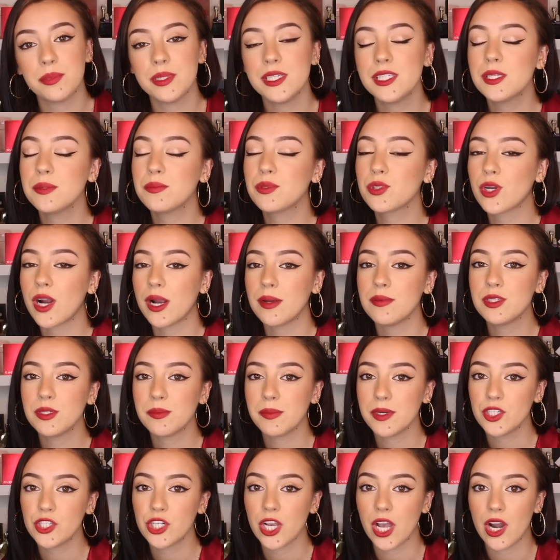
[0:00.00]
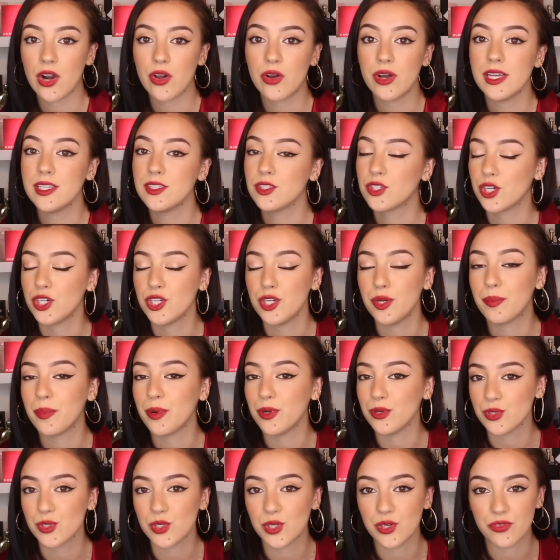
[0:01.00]
Please subscribe to my channel and turn your
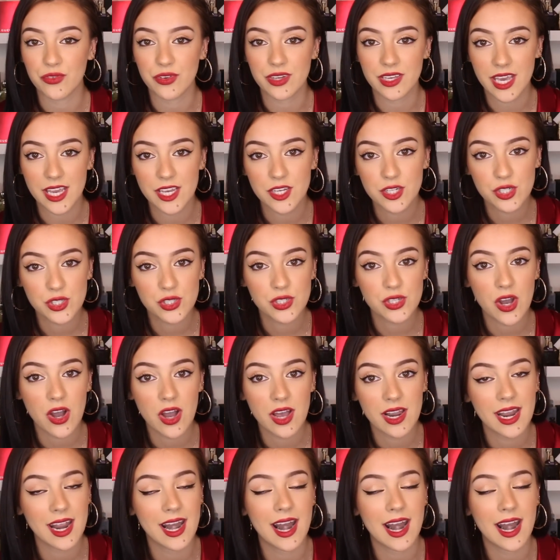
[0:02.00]
post notifications on,